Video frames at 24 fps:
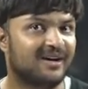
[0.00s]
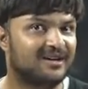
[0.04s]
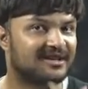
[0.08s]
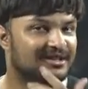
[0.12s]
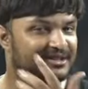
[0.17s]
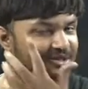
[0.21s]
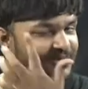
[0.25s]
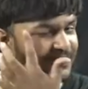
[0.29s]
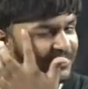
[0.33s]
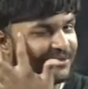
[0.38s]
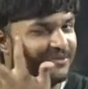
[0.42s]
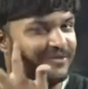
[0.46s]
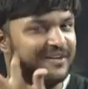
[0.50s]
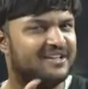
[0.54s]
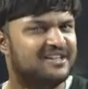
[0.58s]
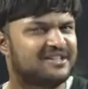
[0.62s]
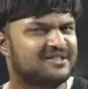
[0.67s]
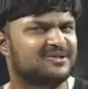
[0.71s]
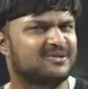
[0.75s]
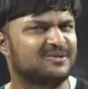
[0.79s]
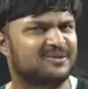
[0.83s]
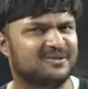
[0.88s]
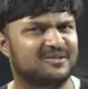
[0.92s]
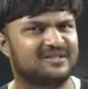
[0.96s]
So very
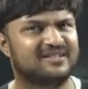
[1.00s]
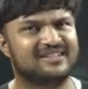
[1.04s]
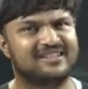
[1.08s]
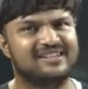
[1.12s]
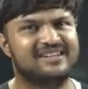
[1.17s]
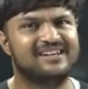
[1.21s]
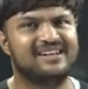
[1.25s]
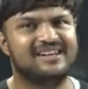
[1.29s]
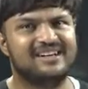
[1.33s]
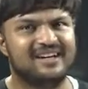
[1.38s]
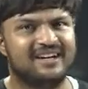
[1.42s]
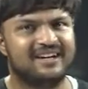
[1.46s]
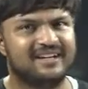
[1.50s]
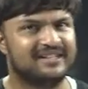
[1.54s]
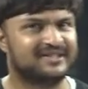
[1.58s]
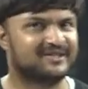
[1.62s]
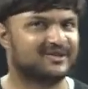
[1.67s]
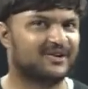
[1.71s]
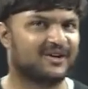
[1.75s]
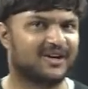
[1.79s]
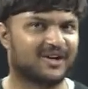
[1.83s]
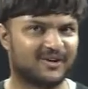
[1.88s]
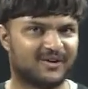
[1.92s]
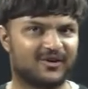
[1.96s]
soon, it's
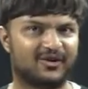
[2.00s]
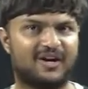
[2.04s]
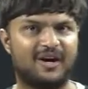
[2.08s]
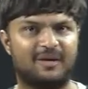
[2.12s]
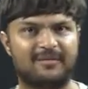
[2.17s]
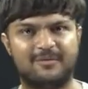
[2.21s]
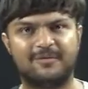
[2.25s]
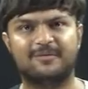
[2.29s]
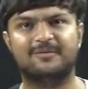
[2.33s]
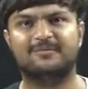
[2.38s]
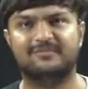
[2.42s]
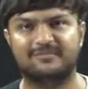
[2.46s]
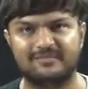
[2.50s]
gonna go kaboom.